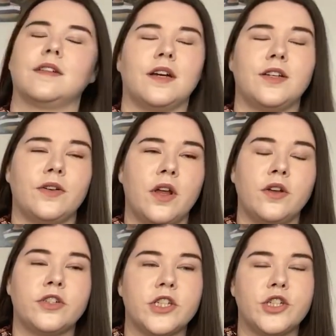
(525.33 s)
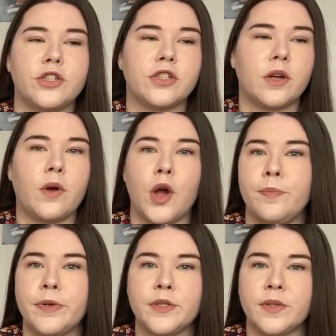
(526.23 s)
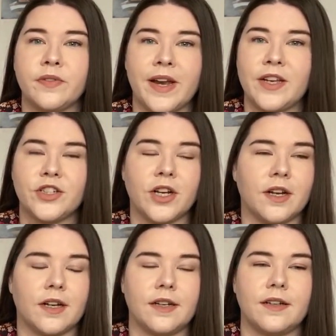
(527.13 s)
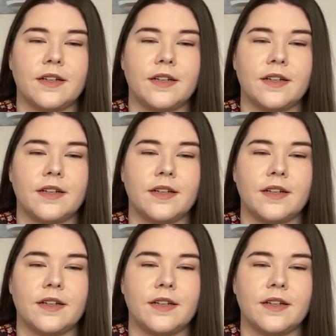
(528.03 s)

I don't know, she's just so open to adventure.